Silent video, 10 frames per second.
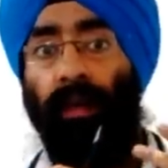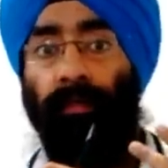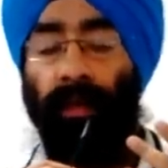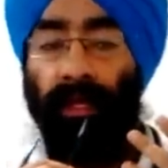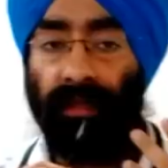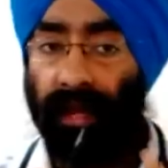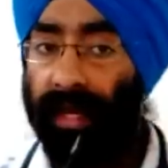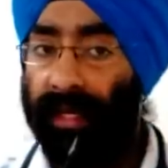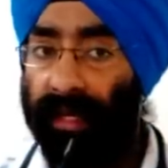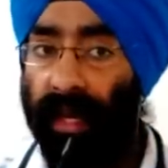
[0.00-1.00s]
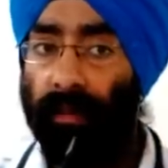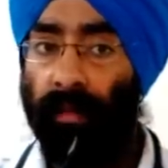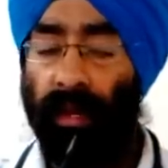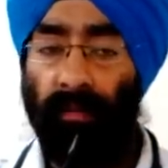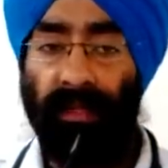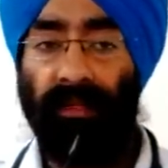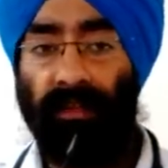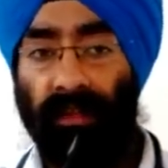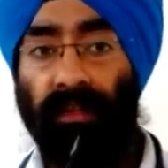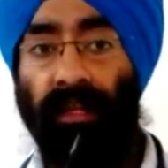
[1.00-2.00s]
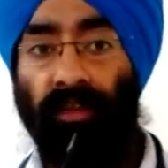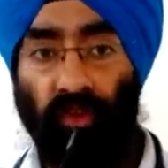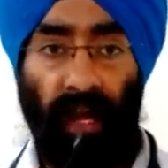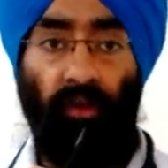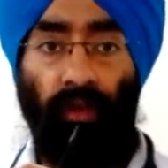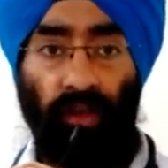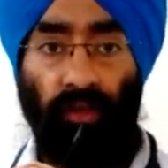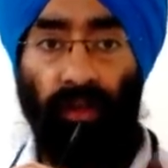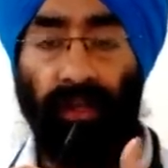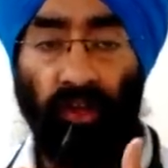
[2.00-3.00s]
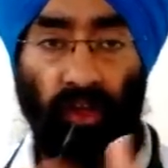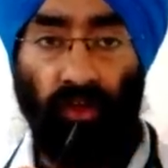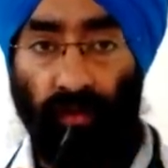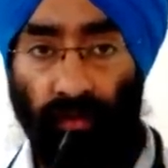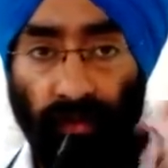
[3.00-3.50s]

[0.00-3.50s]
means nighttime, and emesis is ejaculation, ejection.